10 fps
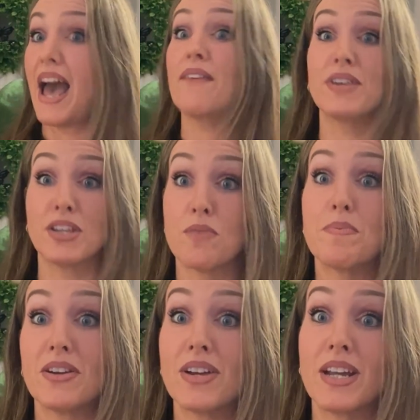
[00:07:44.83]
having your
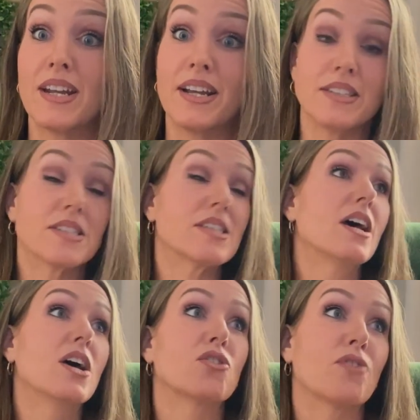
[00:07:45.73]
period is.
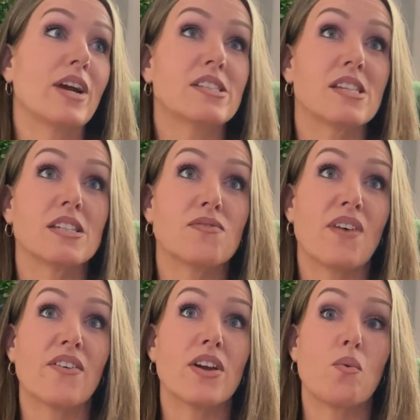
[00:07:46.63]
Gracie is
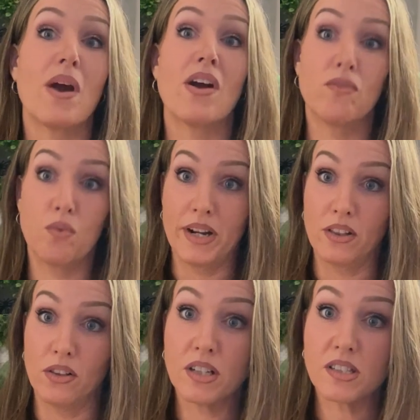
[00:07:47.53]
very aware of what
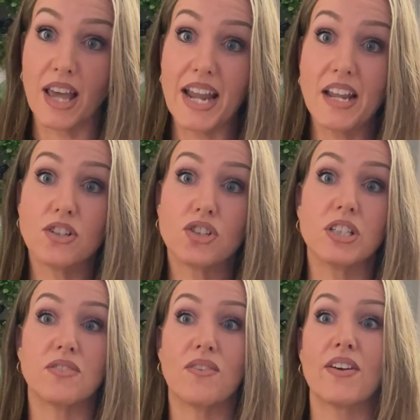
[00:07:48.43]
it looks like.
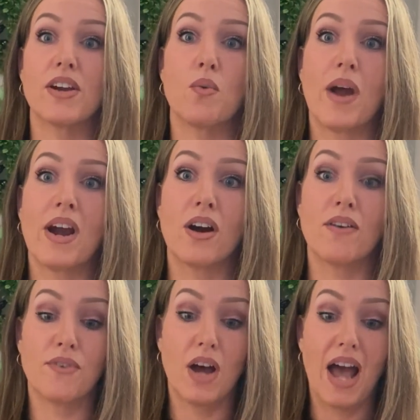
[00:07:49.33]
She's very aware
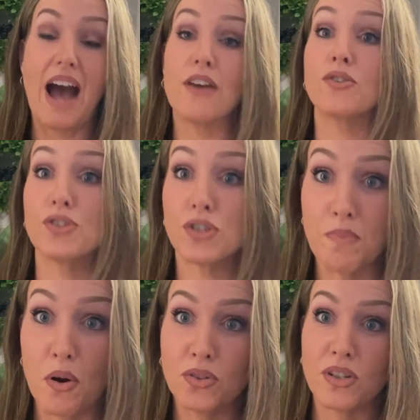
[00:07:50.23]
of how you
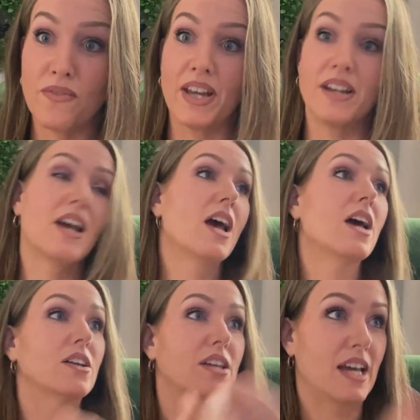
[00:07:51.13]
dispose of it.
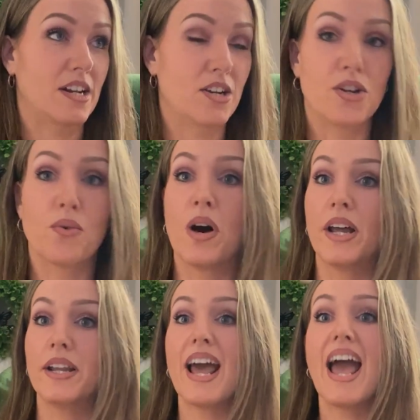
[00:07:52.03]
Get a new
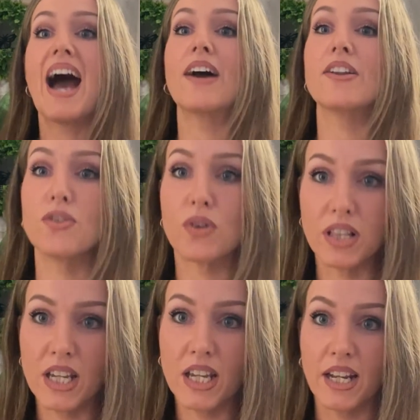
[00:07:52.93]
one. How do you
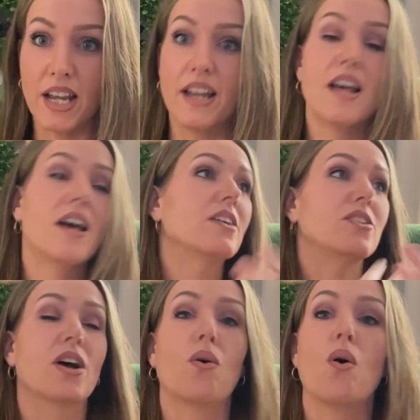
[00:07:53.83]
clean it?
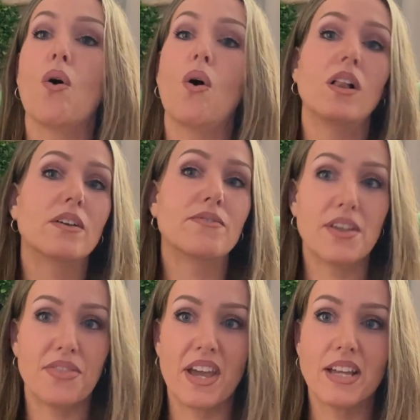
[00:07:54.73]
All of
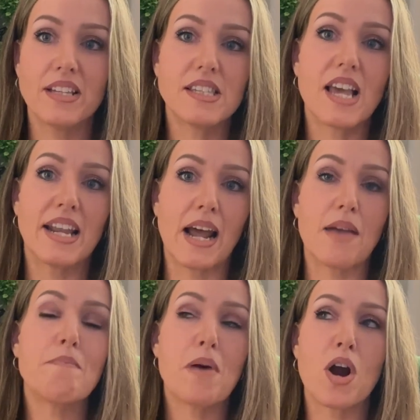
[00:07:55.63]
the things. And
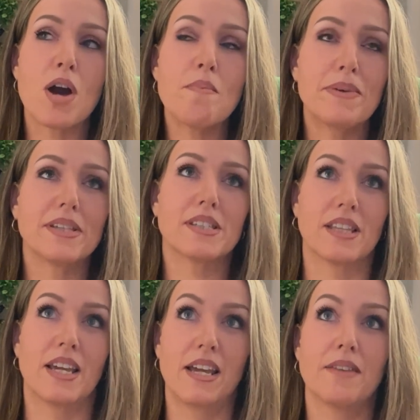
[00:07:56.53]
I
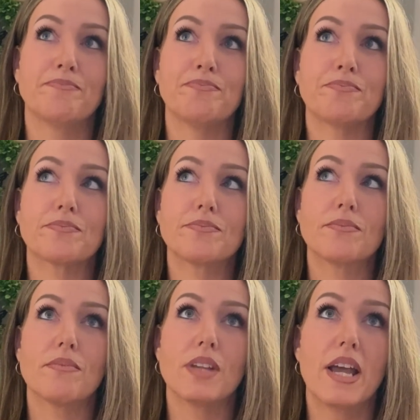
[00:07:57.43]
purposely
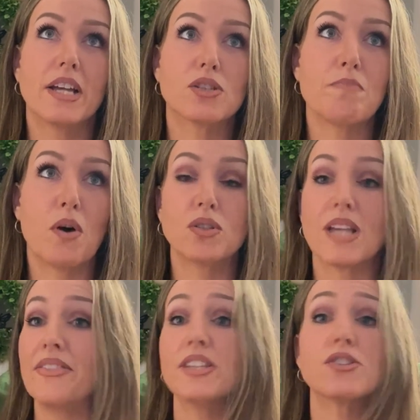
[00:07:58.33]
expose,
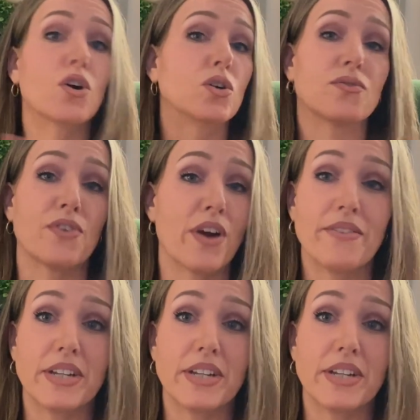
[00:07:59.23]
and this goes for